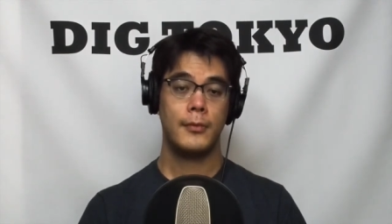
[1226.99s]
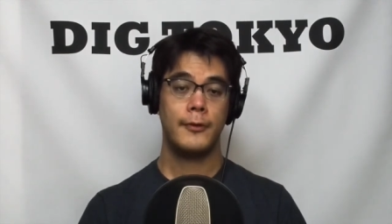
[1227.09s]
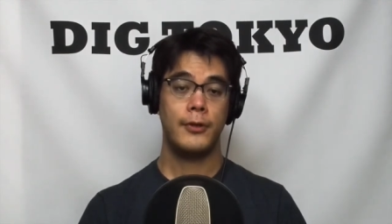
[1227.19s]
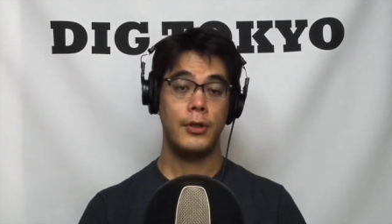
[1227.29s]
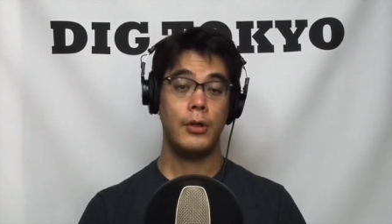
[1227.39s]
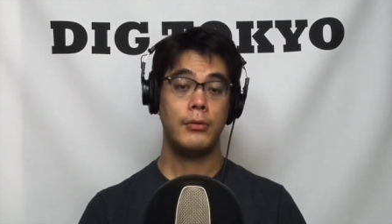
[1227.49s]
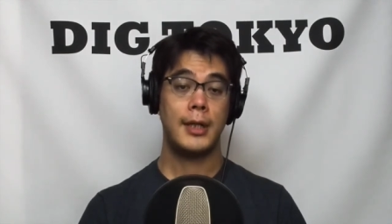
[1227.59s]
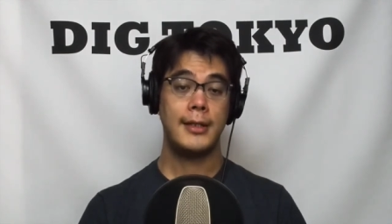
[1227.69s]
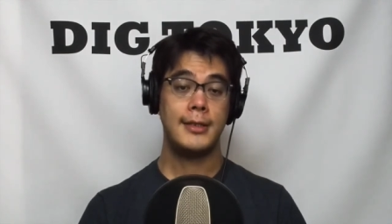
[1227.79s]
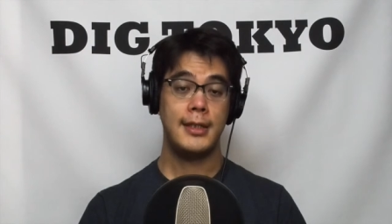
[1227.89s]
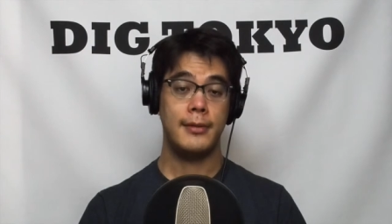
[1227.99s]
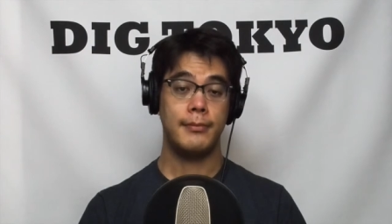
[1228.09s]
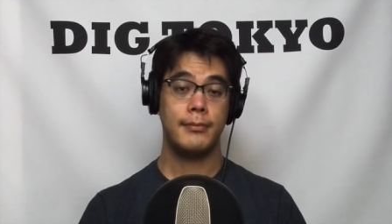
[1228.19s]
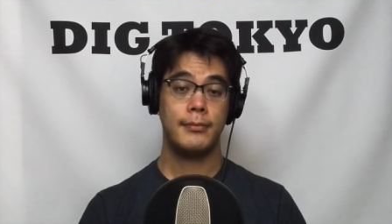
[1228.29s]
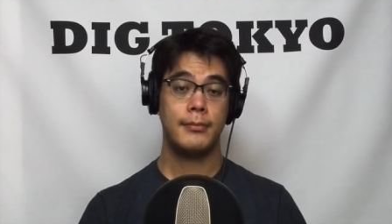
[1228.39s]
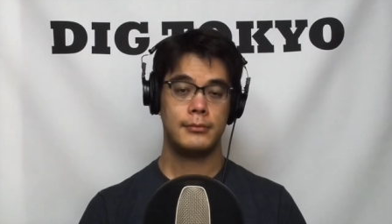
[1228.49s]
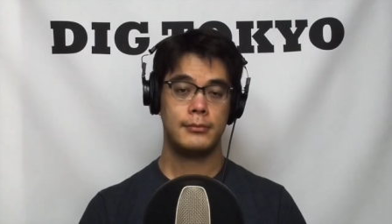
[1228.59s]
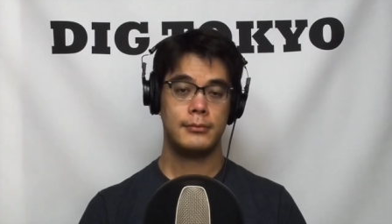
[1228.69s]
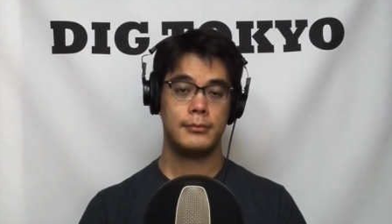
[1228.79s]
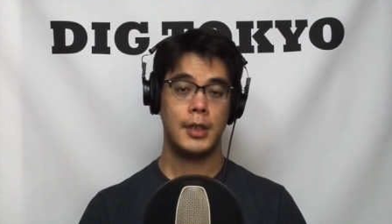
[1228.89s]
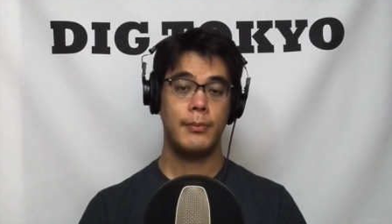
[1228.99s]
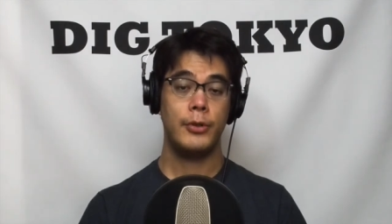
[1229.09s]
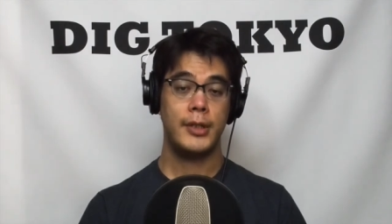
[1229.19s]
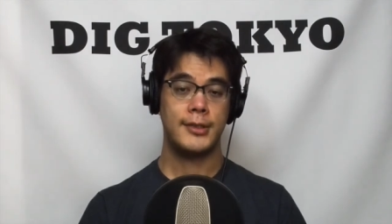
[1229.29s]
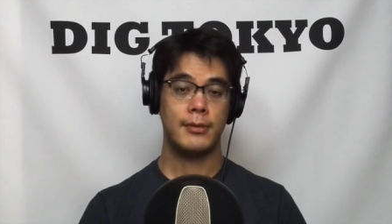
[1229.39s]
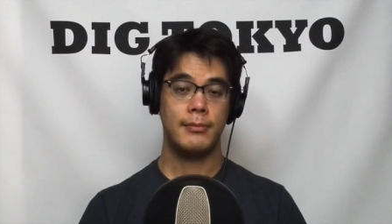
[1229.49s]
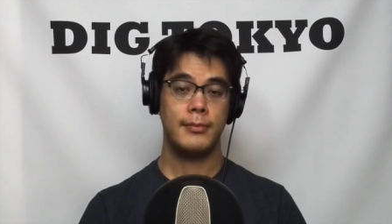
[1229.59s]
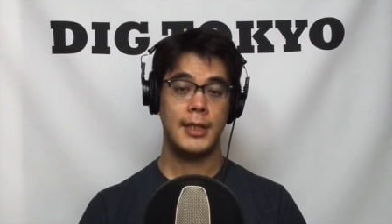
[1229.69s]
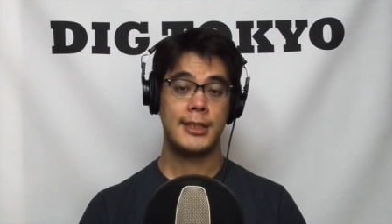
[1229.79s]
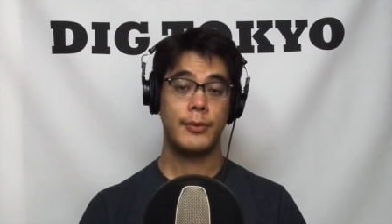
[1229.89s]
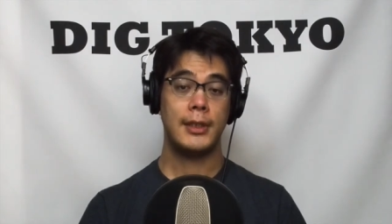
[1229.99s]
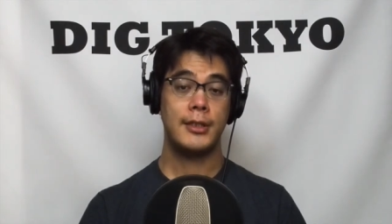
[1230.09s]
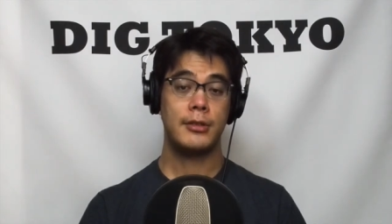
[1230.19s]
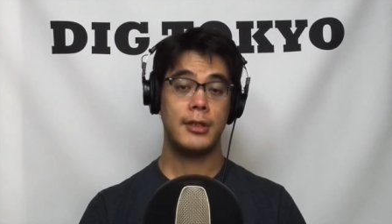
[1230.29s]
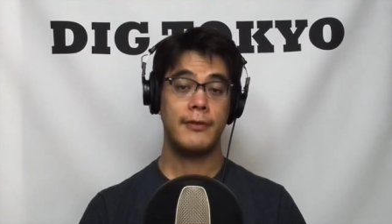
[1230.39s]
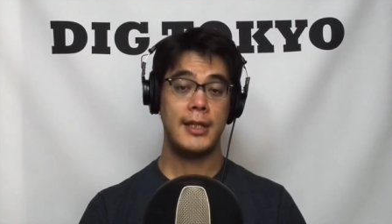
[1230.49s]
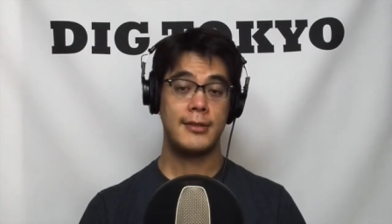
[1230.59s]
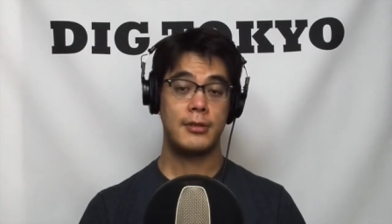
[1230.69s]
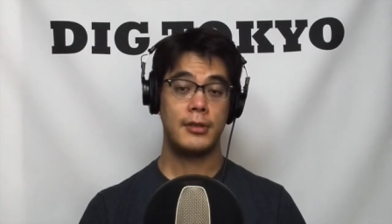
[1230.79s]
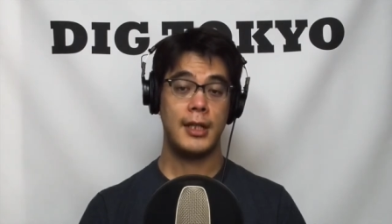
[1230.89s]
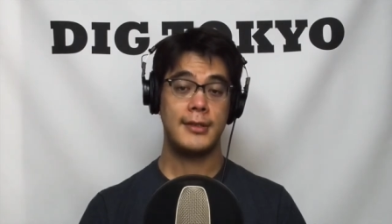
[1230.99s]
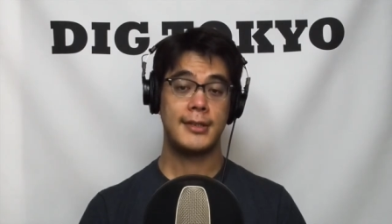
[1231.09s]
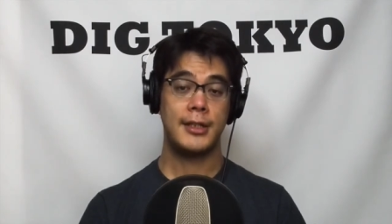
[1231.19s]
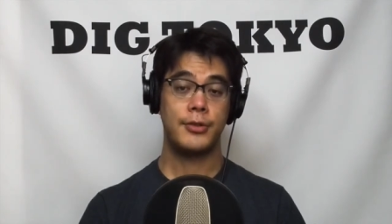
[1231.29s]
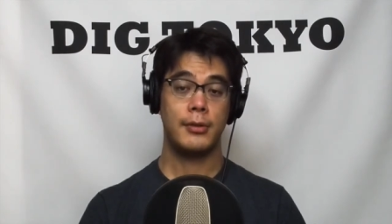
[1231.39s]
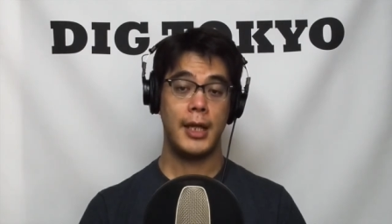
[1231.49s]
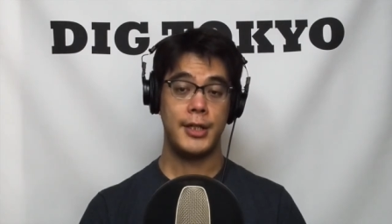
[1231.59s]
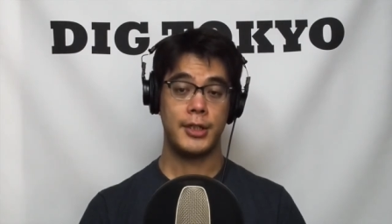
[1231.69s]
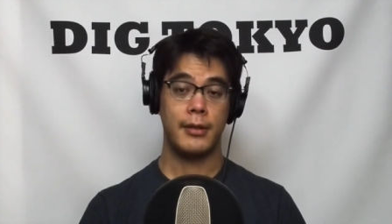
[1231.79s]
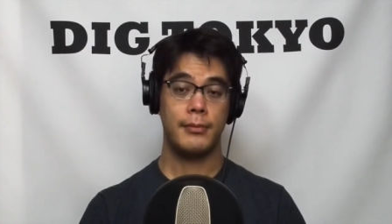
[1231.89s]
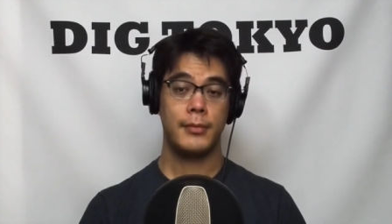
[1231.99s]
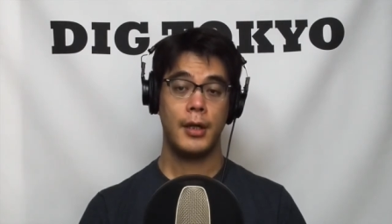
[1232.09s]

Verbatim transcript: Footnote 19 Buddhism is a religion of Eastern and Central Asia,